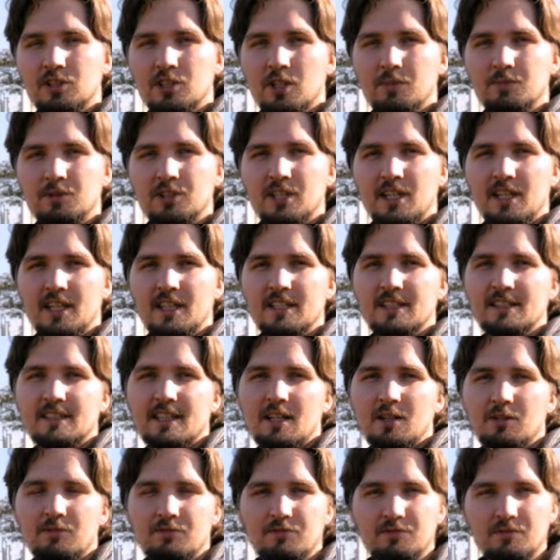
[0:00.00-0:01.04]
subject
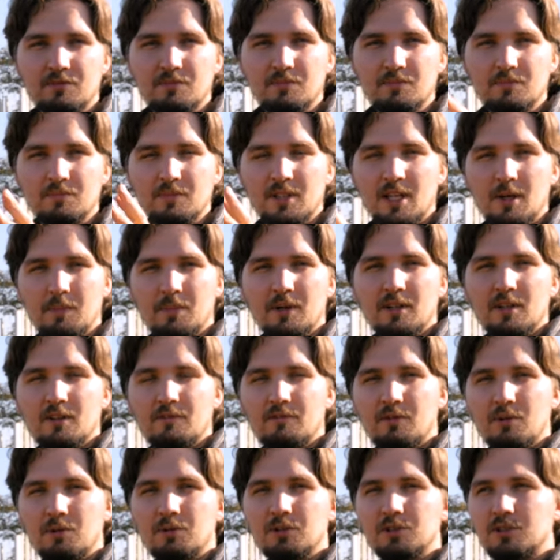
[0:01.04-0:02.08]
instead of keeping the
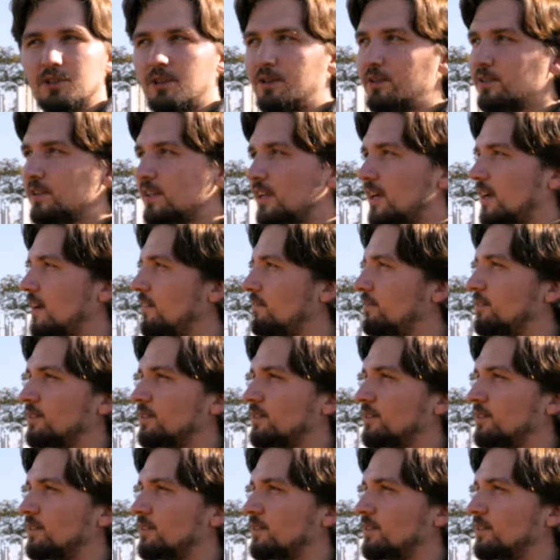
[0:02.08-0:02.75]
focus on the,